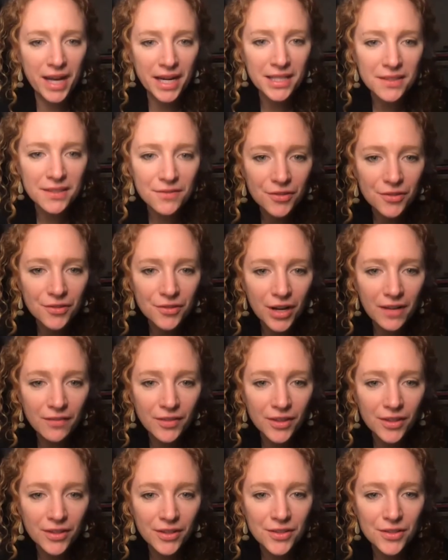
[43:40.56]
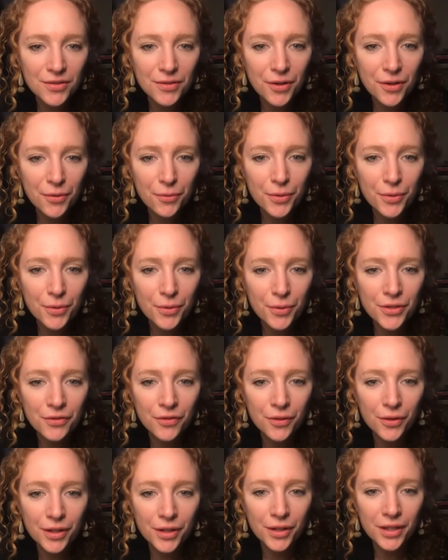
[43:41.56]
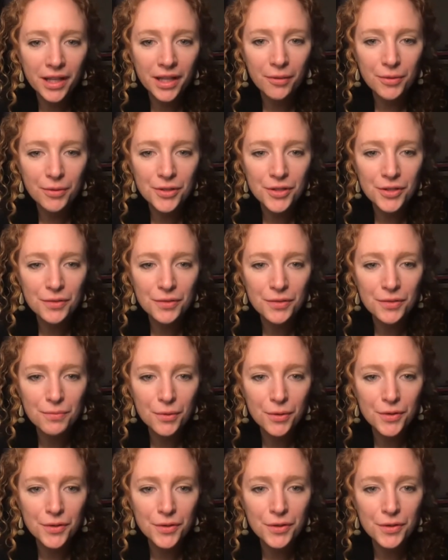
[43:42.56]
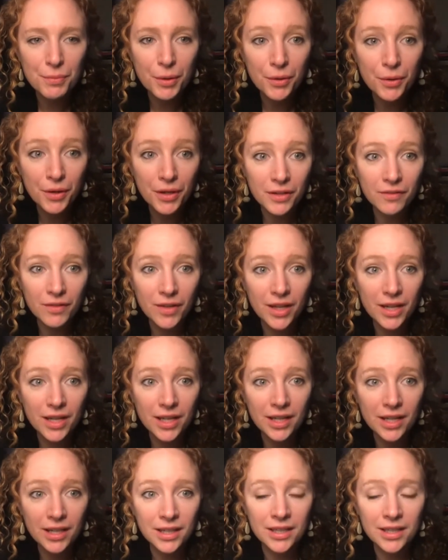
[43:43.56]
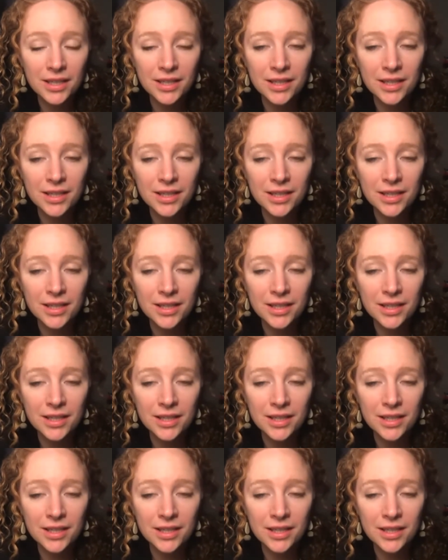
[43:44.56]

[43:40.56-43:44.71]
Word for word: an active traveler, do you know which foreign language is more spoke, if any?